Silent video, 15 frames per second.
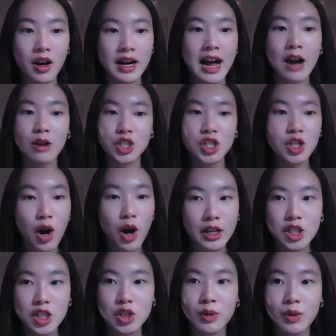are, how she got
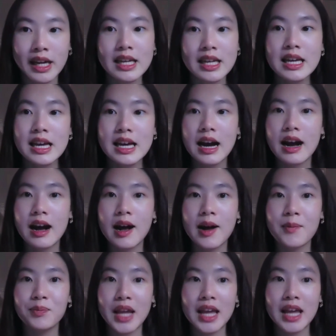into it.
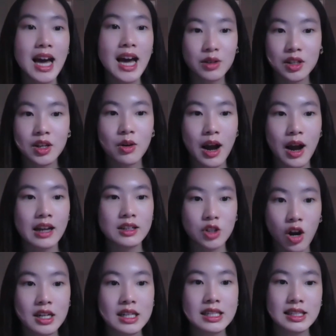And that,
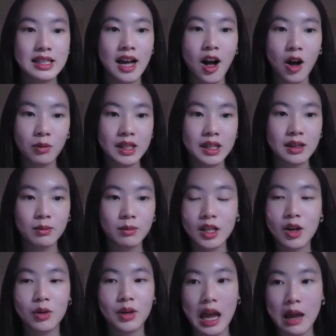honestly helped me,
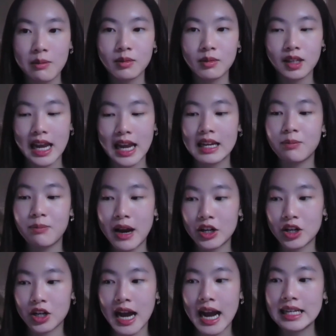gain a
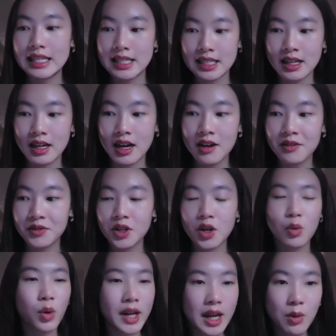better idea of,
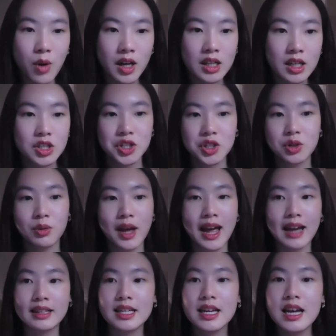what I want to do
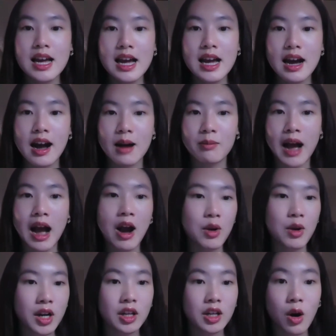and how I
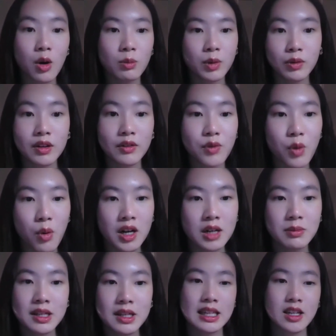want to go moving
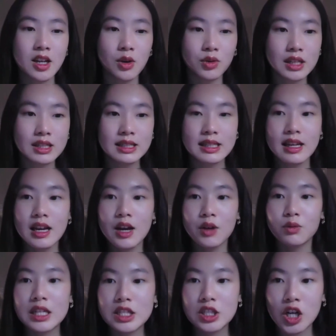forward, because I know this
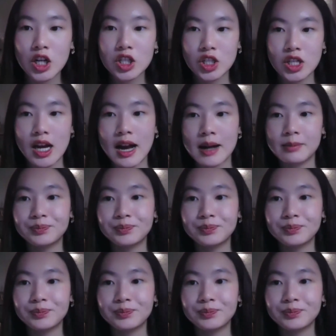research,